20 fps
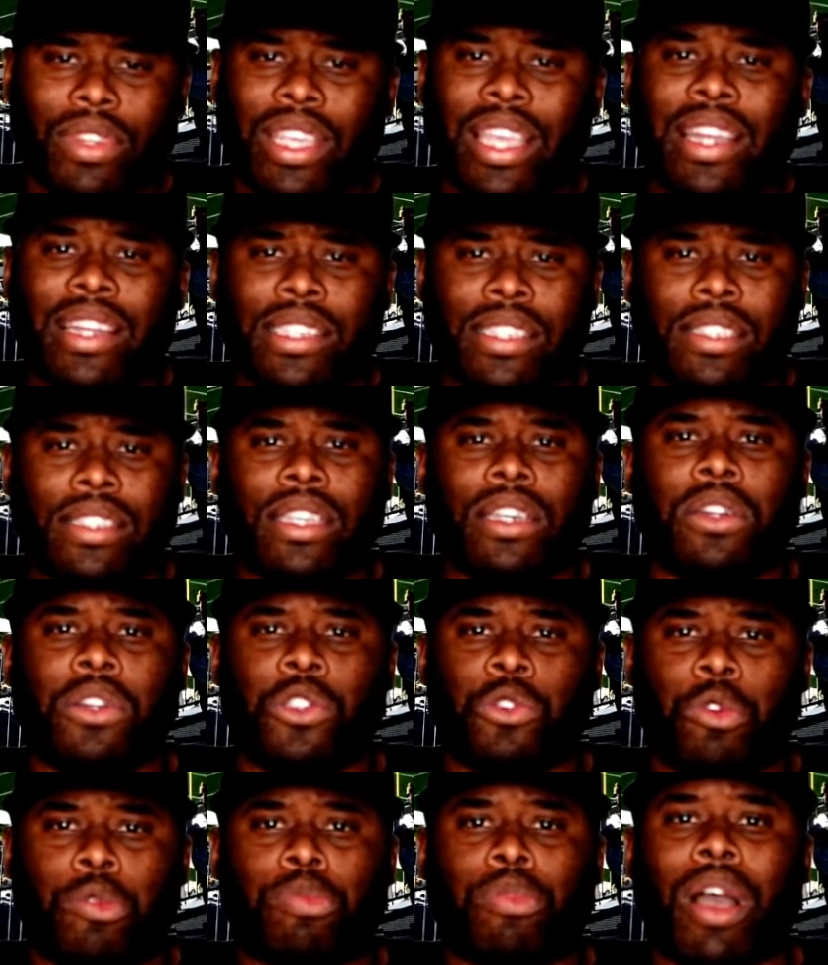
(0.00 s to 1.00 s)
And the
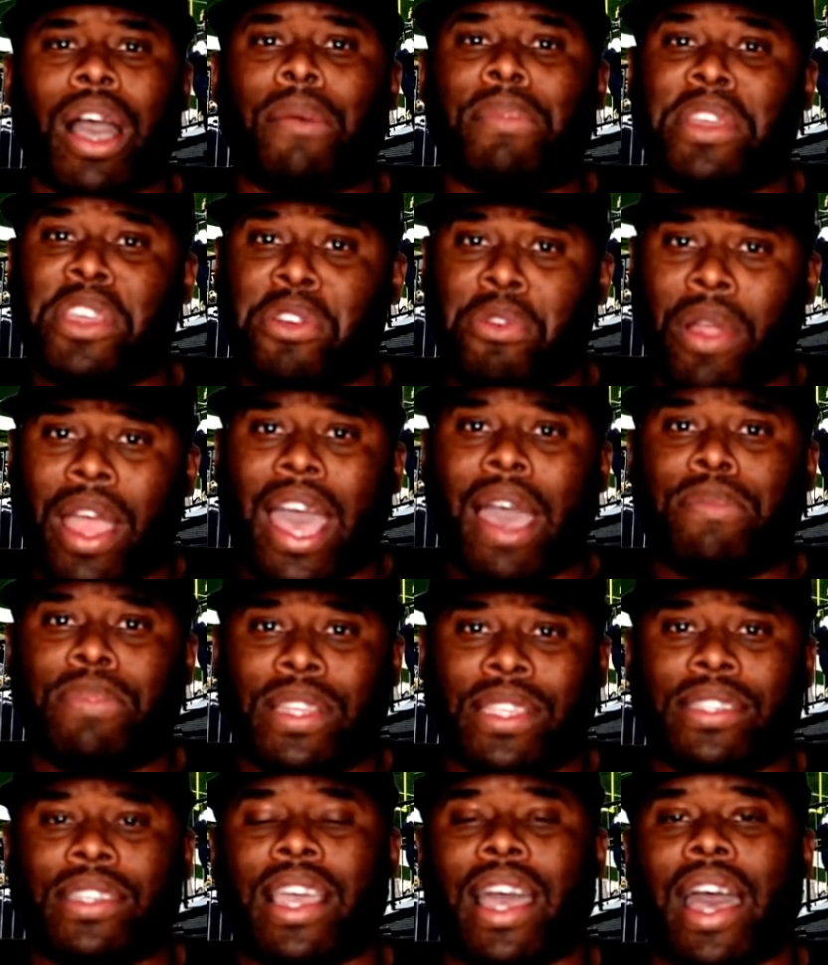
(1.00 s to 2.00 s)
Steelers would probably grab
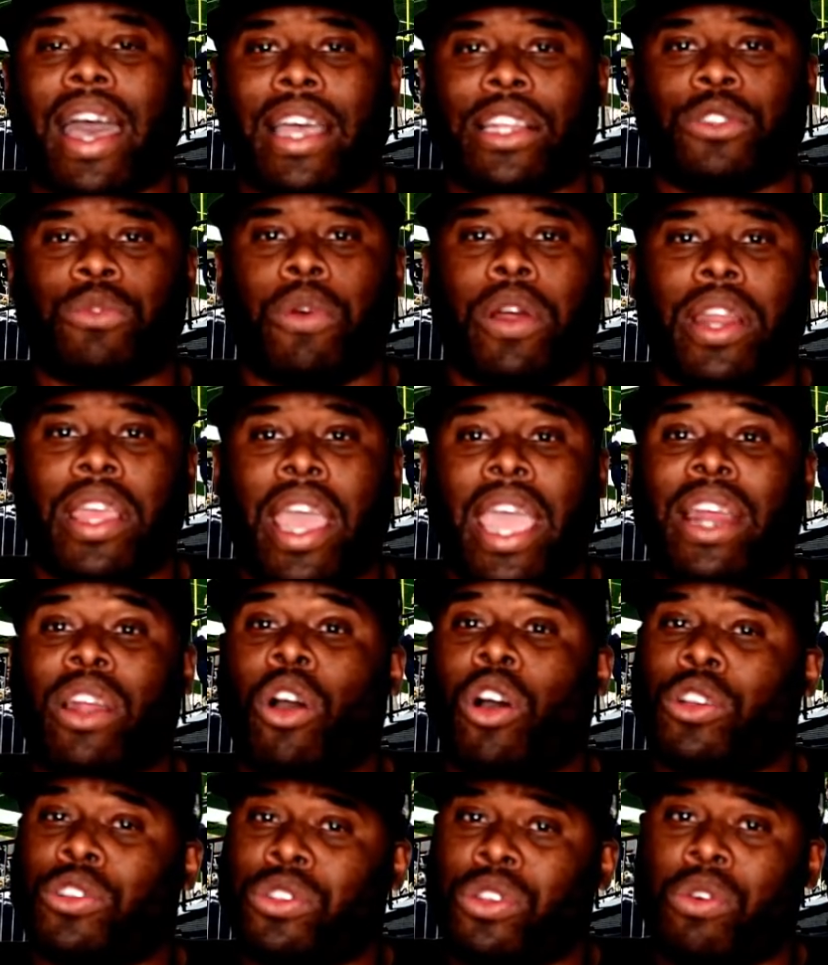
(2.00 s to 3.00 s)
this guy at twenty-eight.
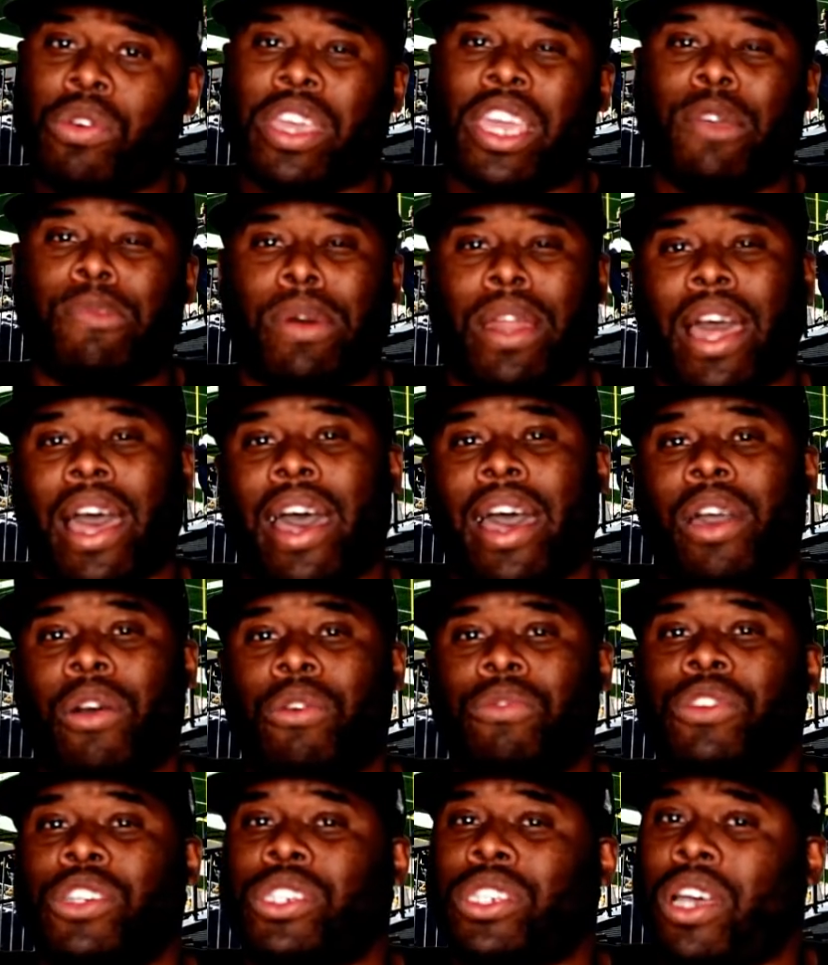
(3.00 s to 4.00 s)
Also, keep an eye
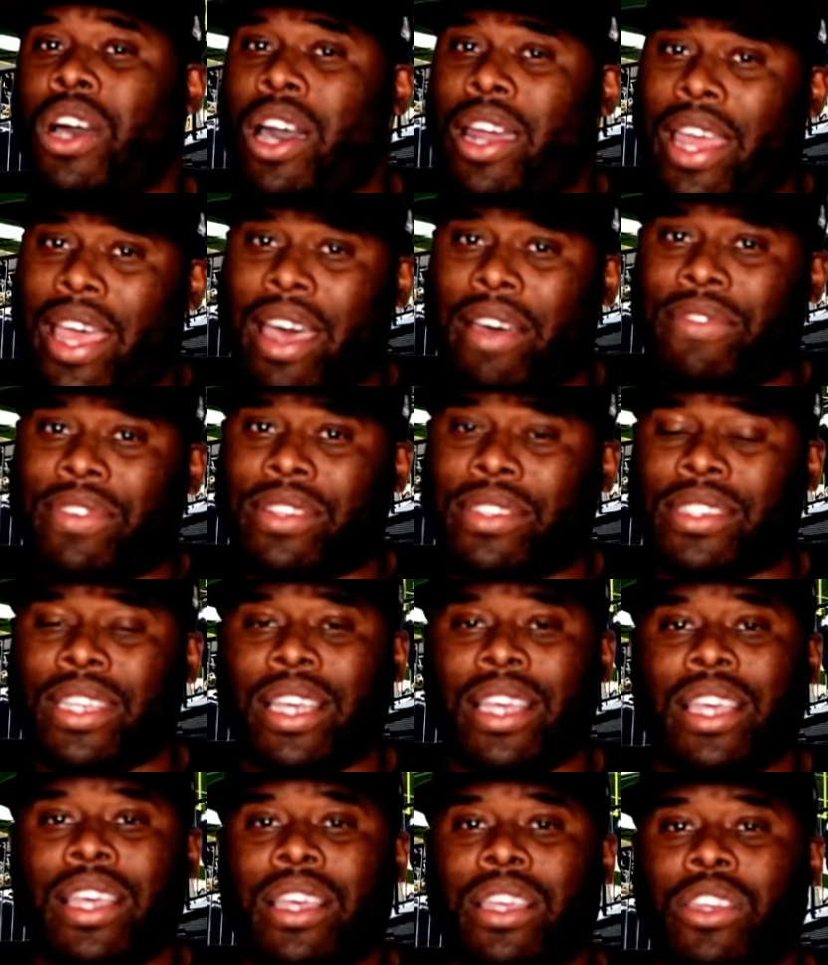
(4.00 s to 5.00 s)
on Rashad Evans.
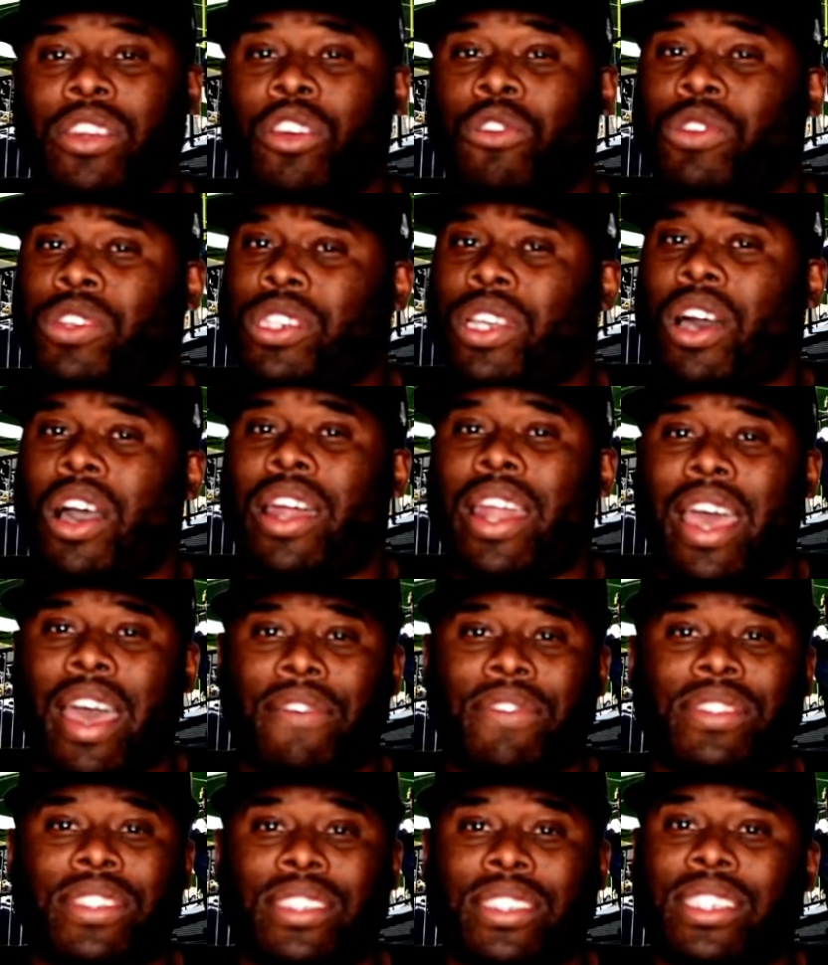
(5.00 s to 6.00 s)
You know, Rashad
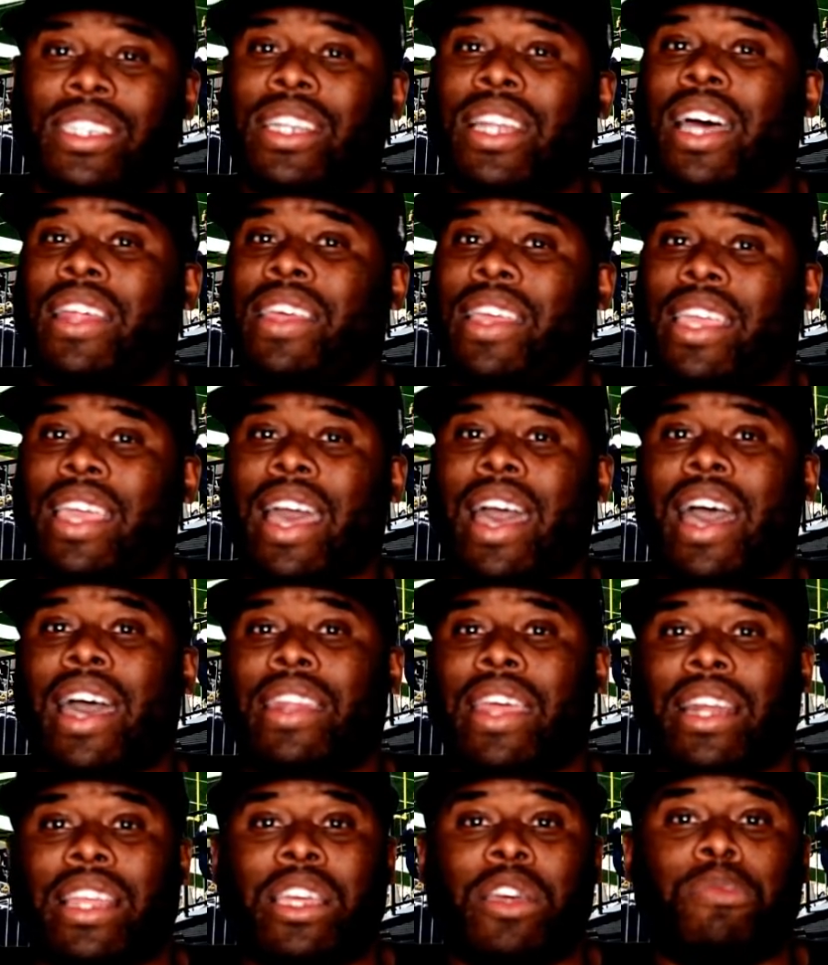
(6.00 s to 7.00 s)
Evans is another
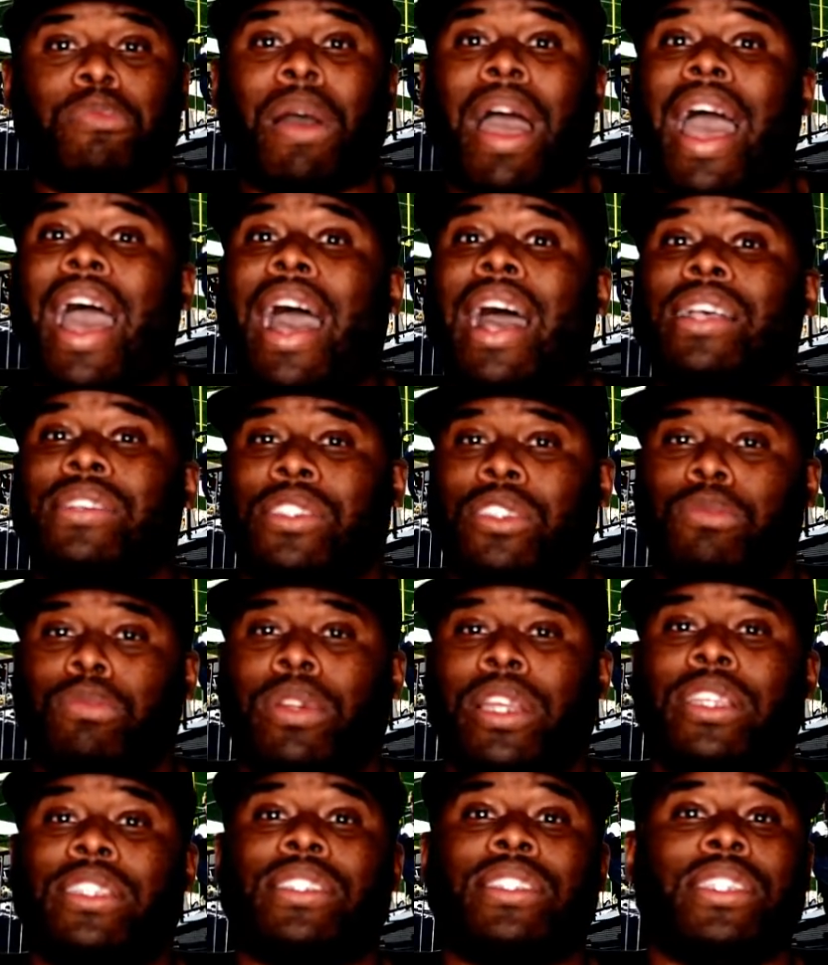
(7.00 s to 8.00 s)
guy that could
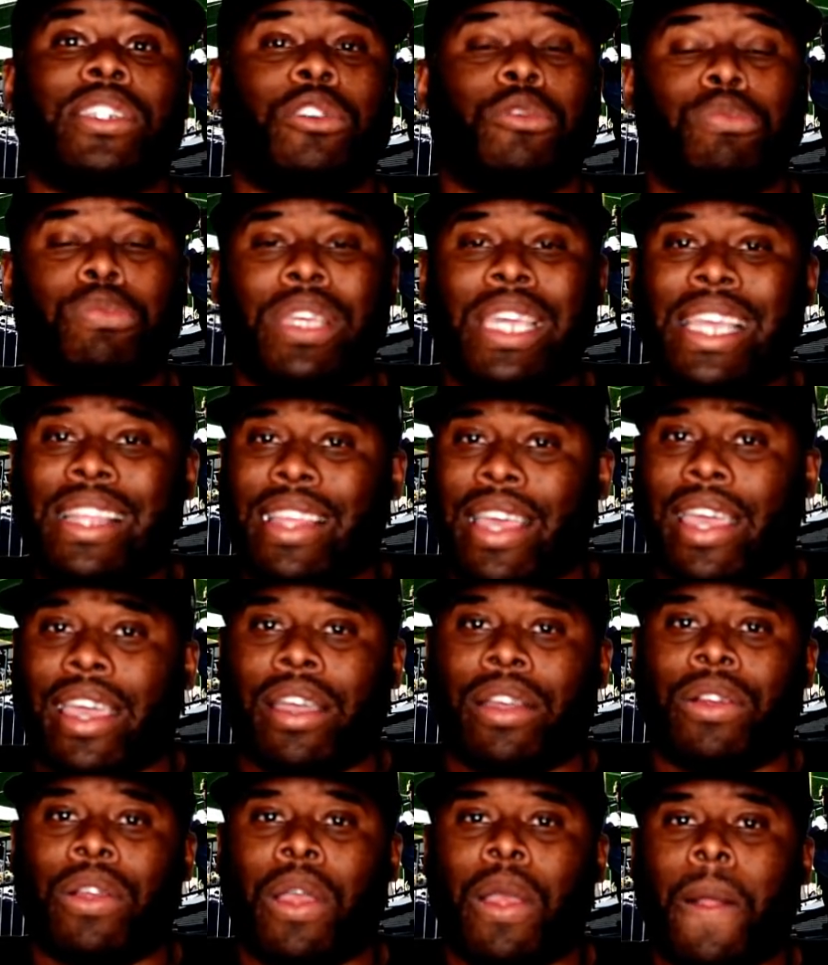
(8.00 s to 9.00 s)
possibly still be
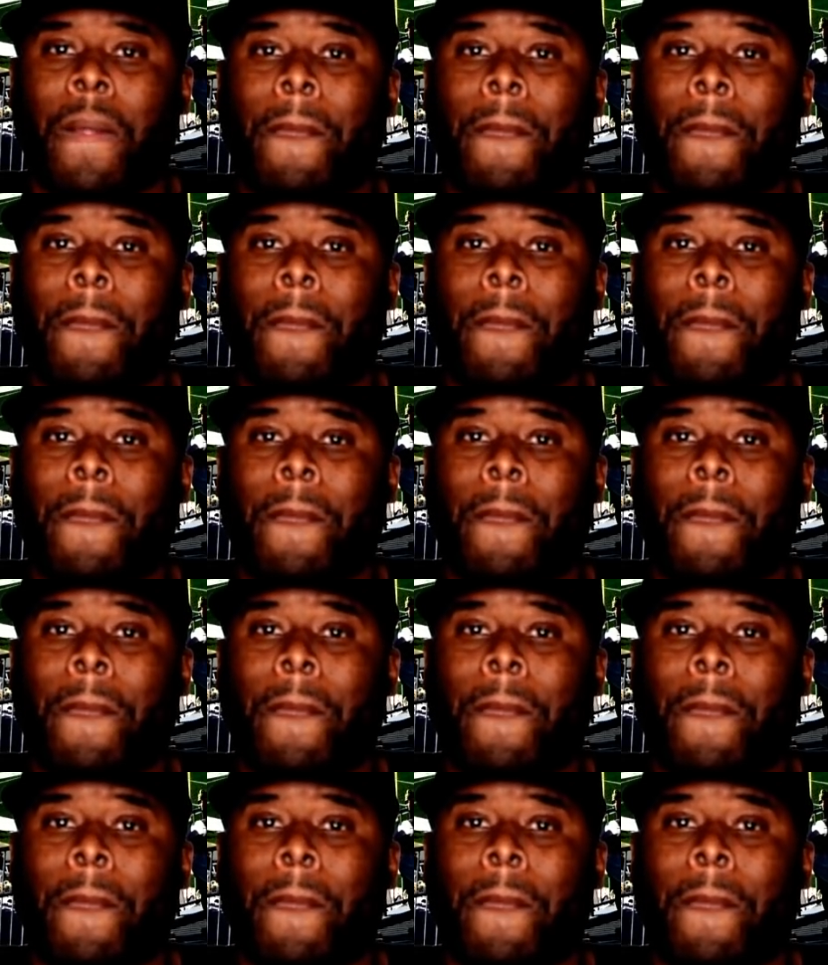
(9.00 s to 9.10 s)
there